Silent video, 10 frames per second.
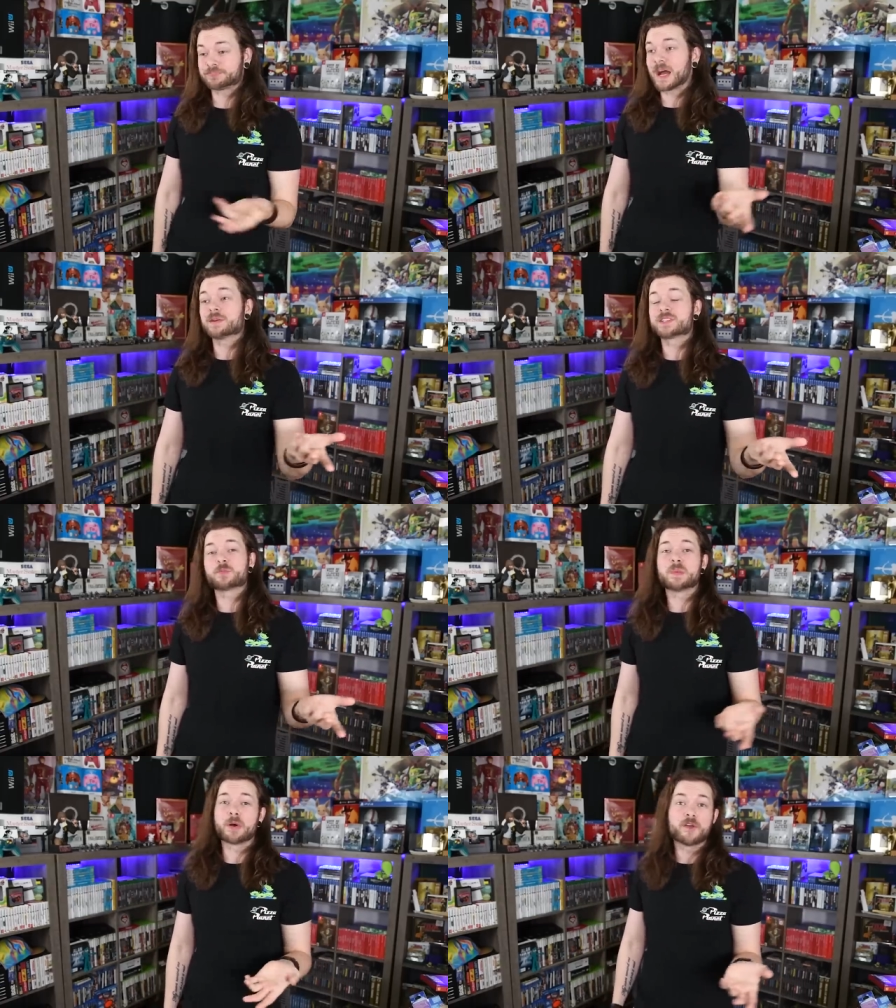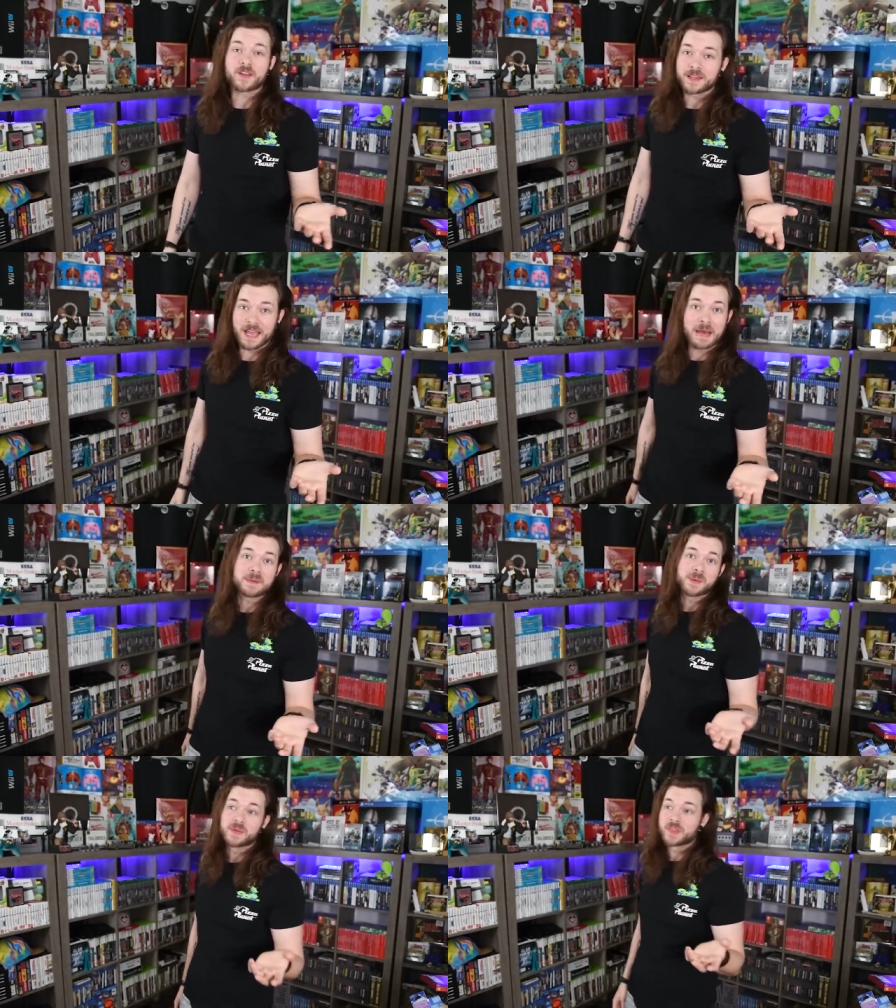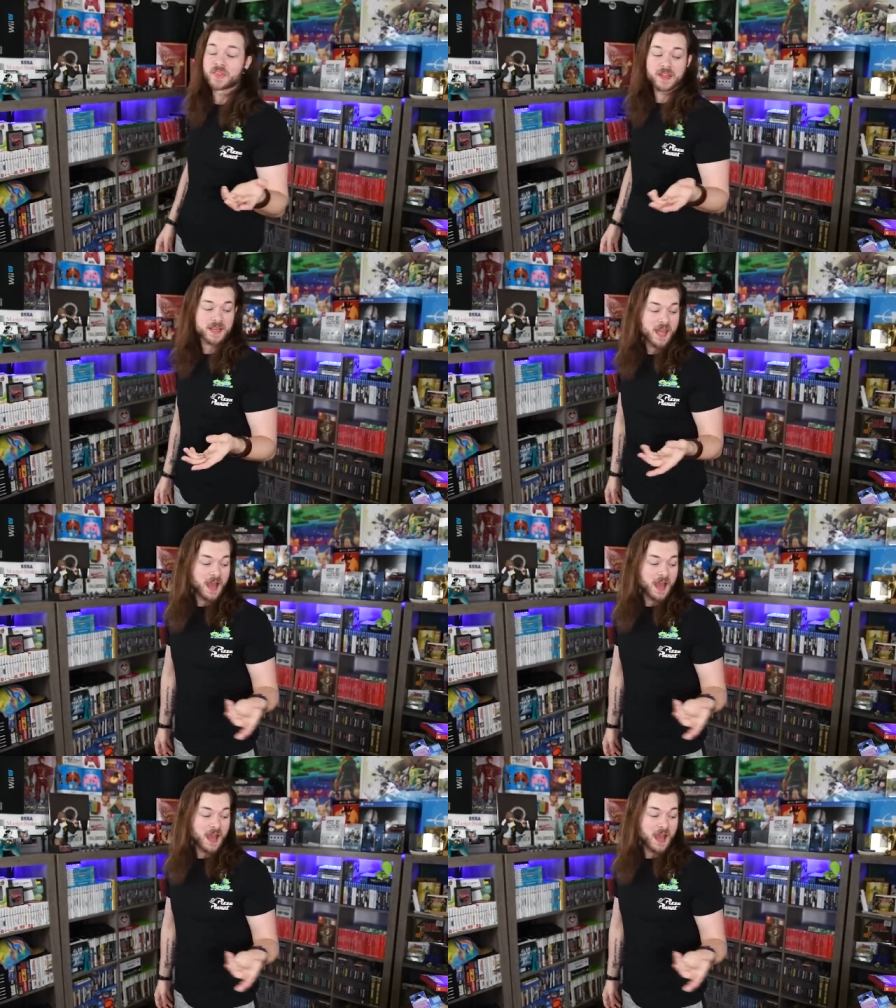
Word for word: I'll still be perfectly happy with the thing.